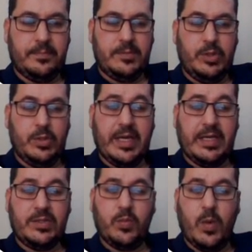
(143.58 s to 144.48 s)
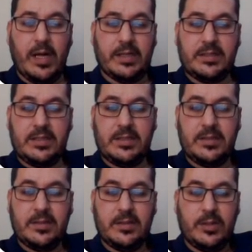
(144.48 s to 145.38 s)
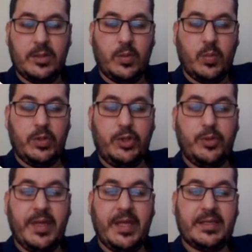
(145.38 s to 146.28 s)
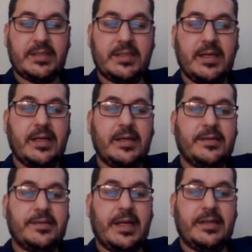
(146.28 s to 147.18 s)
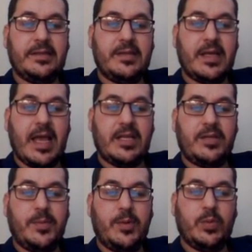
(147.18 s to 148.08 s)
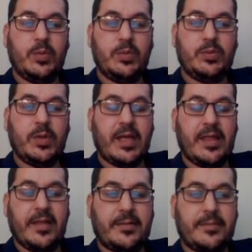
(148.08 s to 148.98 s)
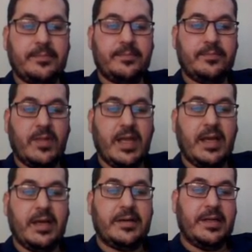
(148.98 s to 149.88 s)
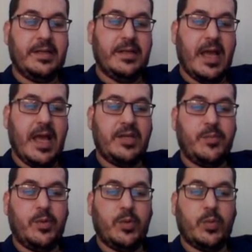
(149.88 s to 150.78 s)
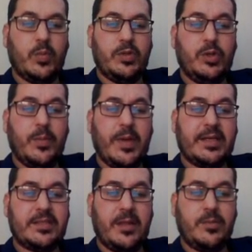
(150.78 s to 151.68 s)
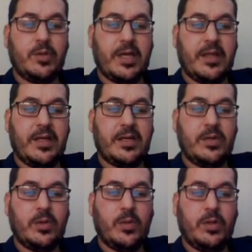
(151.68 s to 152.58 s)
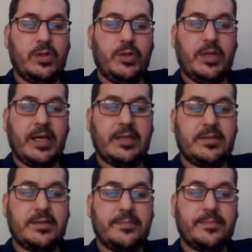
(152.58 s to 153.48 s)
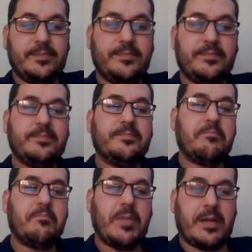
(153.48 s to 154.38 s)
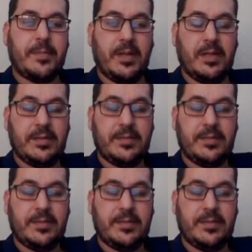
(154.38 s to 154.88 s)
you get what when you mix red and blue together? Red and blue, when you mix them together, what do you get? Purple.